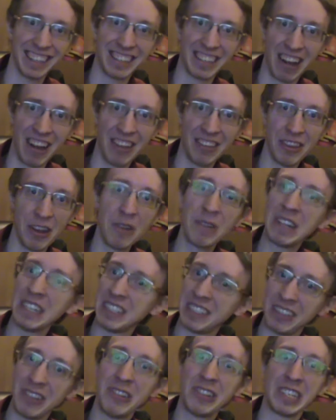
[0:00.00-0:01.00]
John
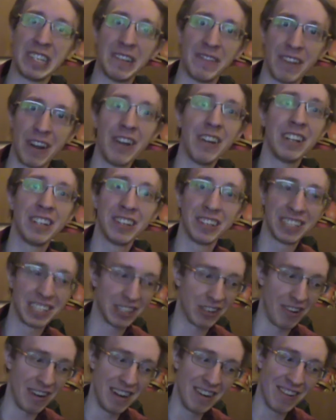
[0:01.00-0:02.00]
Logan's usually a very good
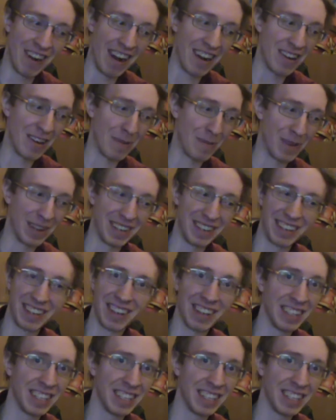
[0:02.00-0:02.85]
screenwriter, but